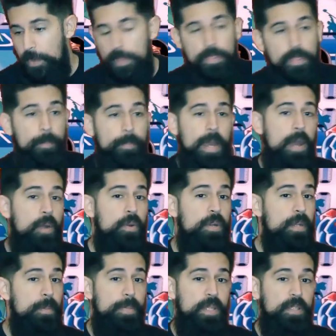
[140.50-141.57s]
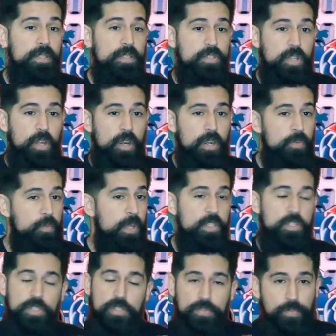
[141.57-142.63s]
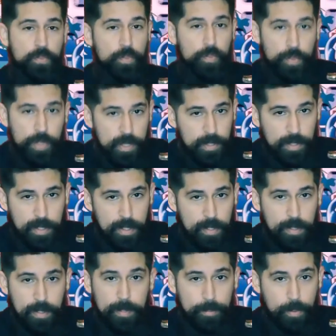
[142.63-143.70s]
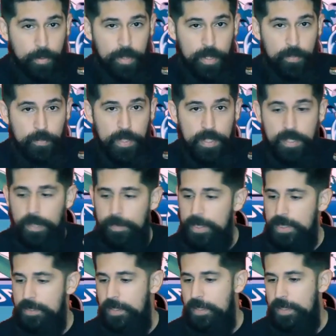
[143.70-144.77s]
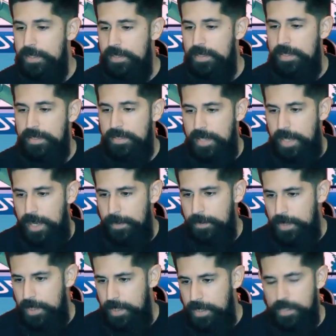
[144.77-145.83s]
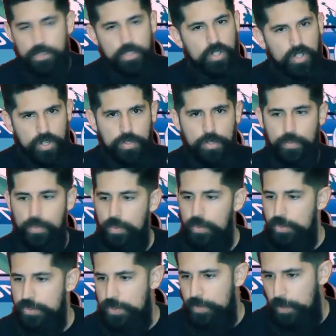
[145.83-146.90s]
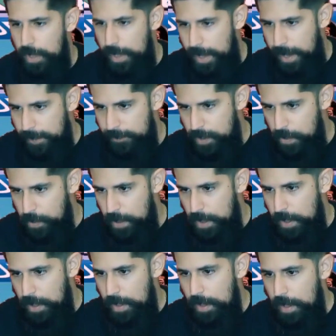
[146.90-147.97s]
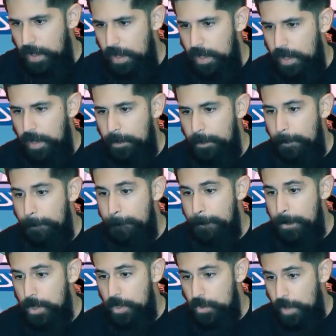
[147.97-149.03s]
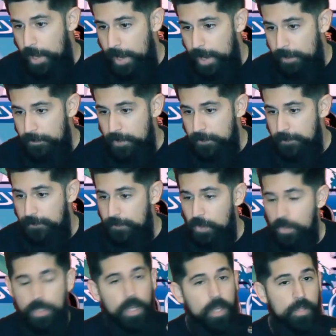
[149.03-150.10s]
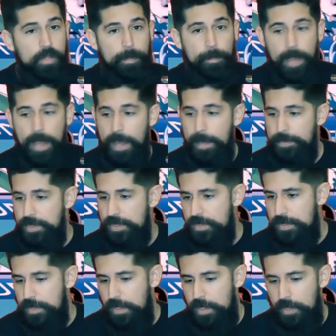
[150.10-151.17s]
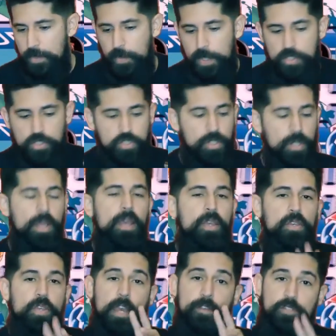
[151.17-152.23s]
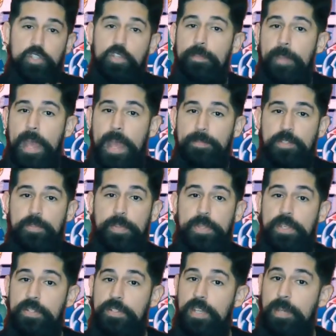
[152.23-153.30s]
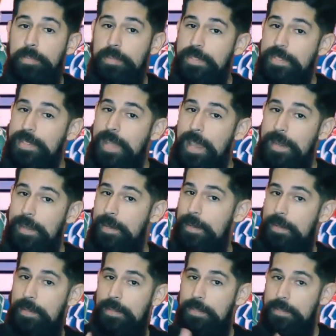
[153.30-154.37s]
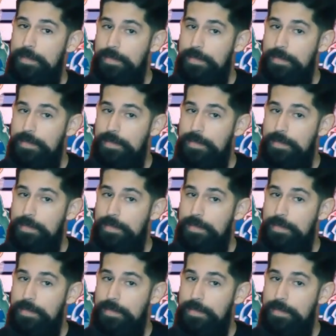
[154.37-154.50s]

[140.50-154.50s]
The power and abilities card, which is really important when coming into this game, needing to learn the rules and what have you. You have the full color maps, which you have 2 maps, but they're double-sided.